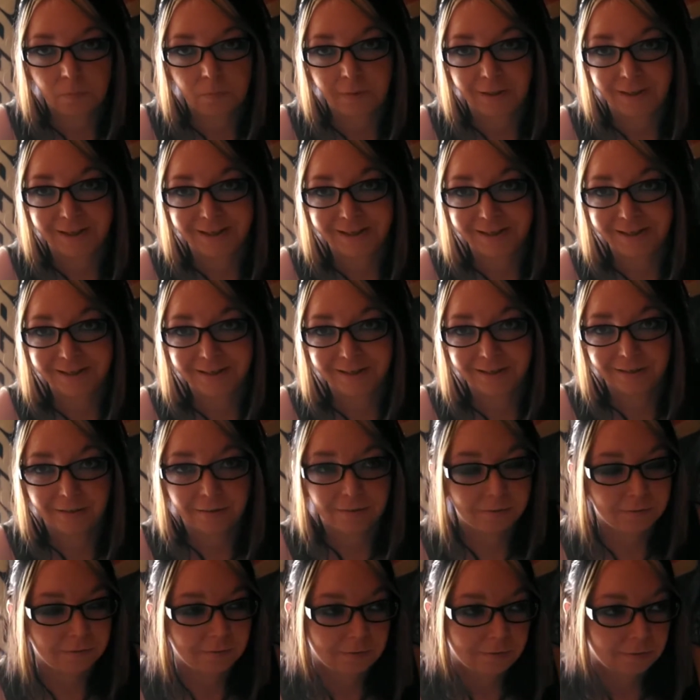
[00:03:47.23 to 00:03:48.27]
Like I said,
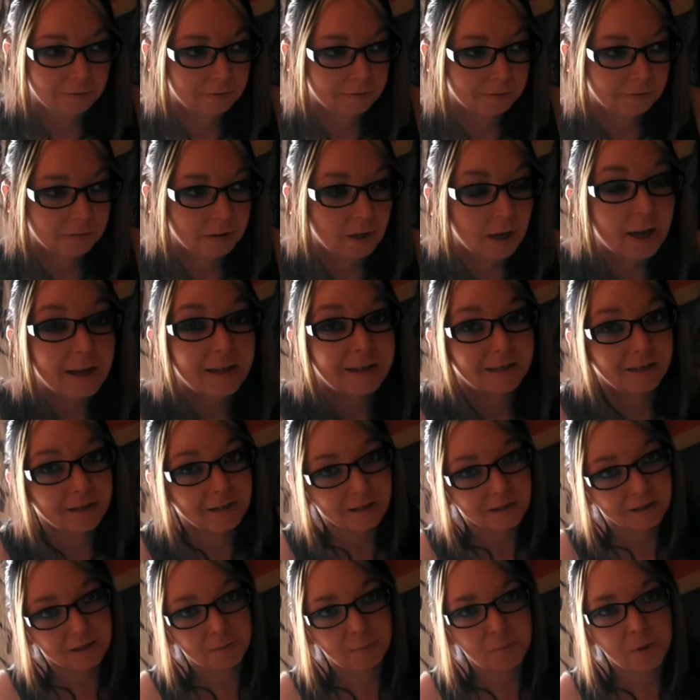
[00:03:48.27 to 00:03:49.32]

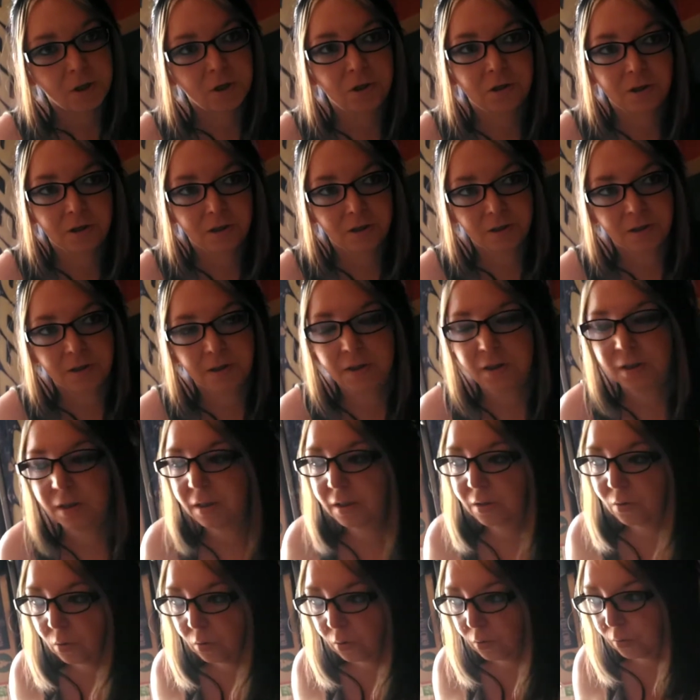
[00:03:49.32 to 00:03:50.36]
and especially since
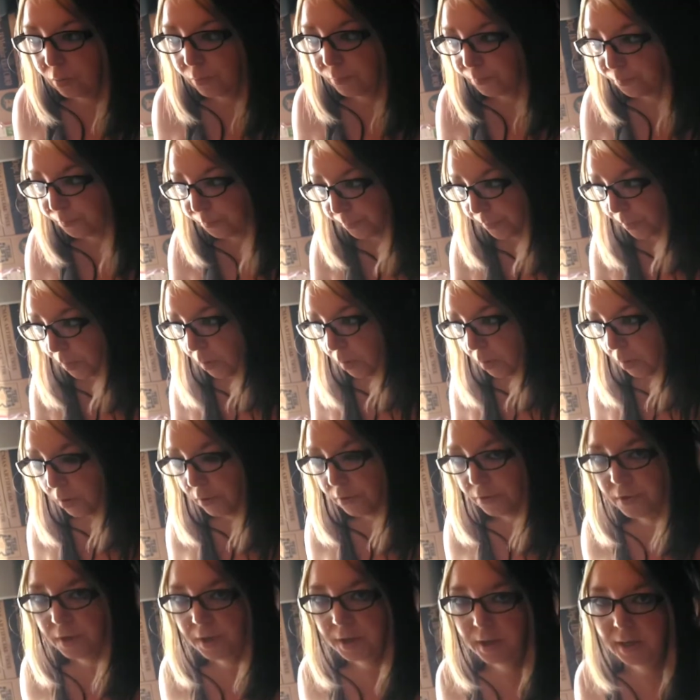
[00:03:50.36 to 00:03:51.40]
this whole
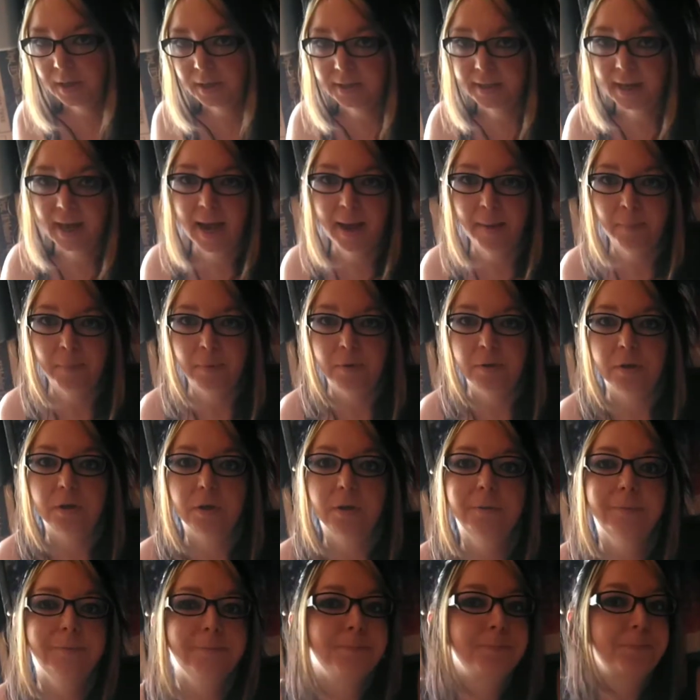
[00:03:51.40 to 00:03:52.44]
thing has happened,
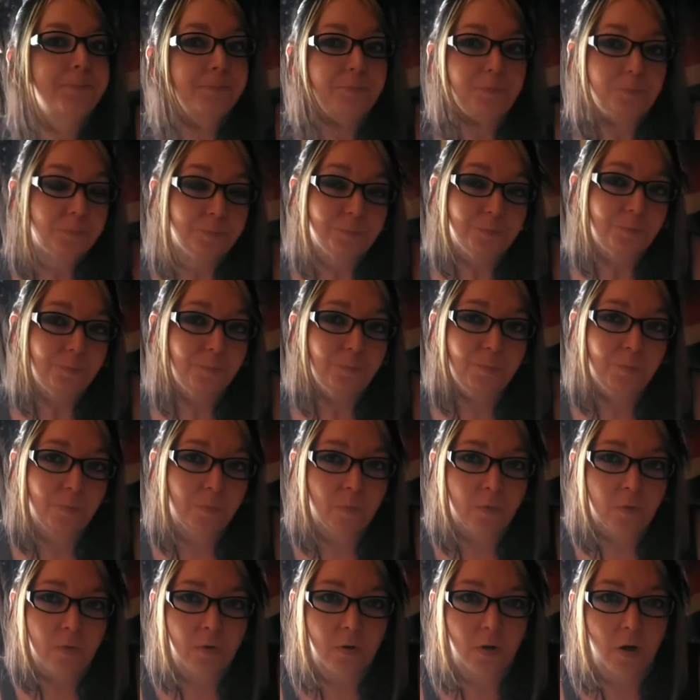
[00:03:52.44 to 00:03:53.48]

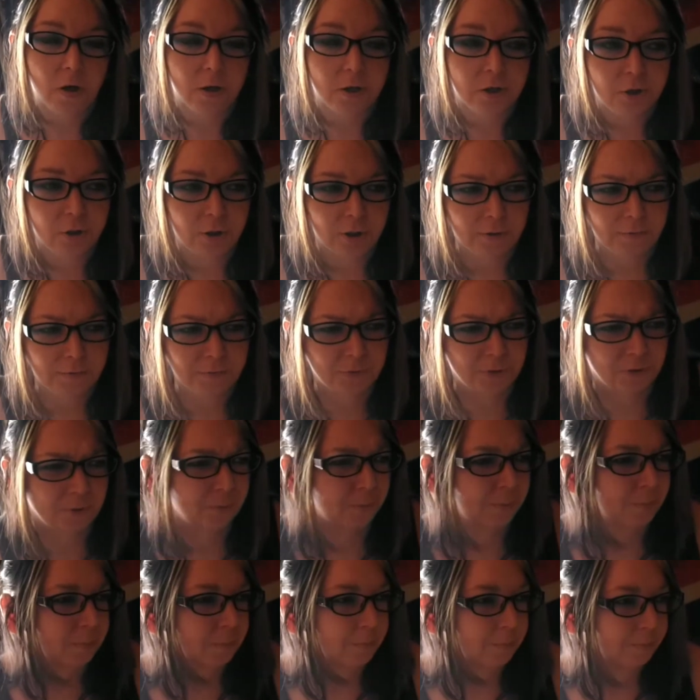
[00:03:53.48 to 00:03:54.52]
our shelves are
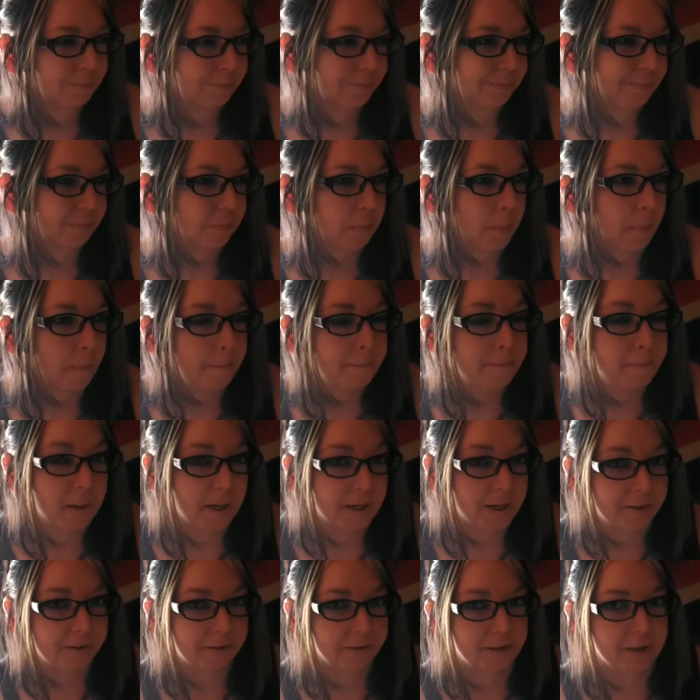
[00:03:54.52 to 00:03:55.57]

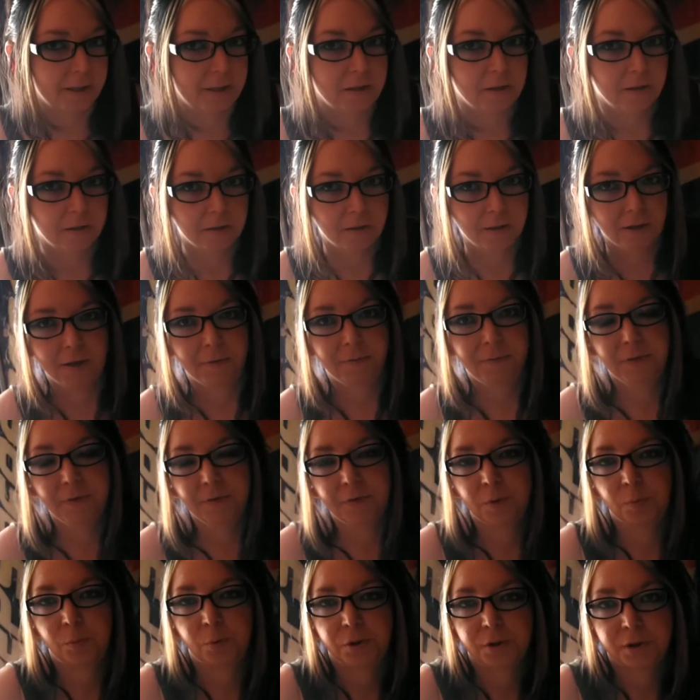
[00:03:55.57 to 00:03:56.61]
barely at
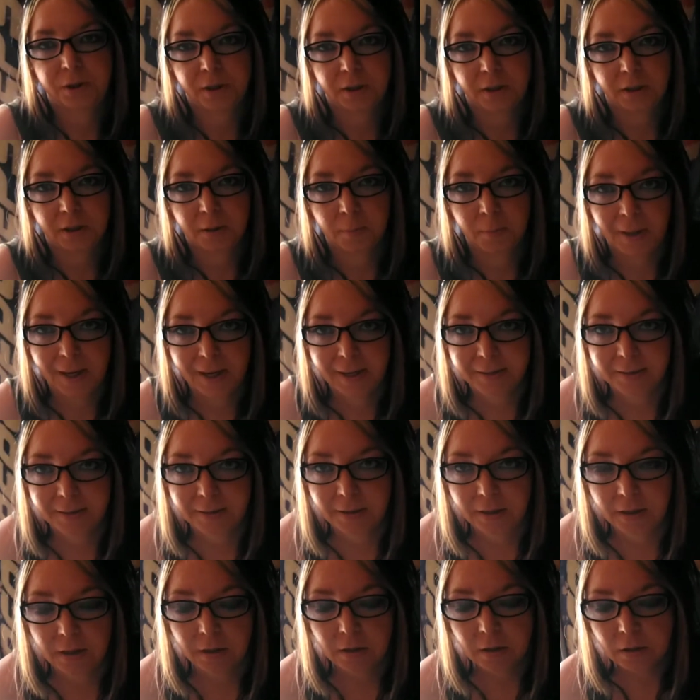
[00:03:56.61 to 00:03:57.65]
50%
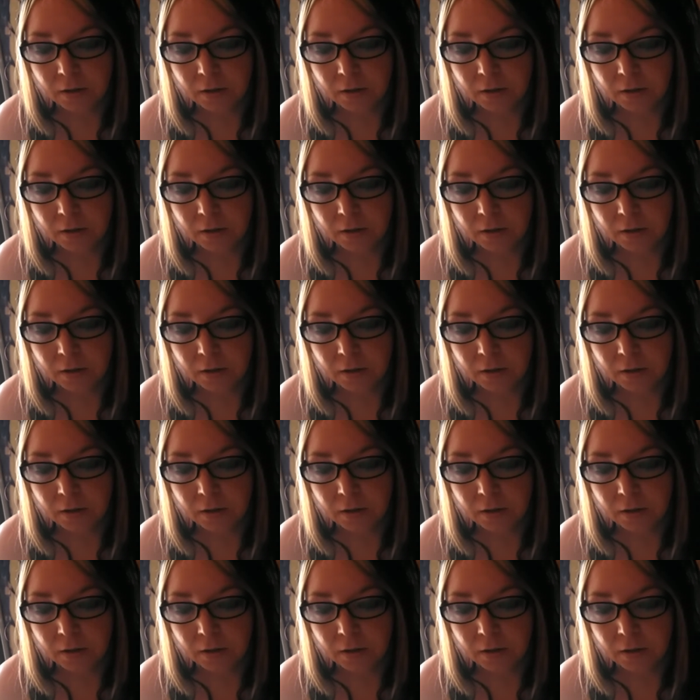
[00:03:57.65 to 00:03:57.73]
capacity.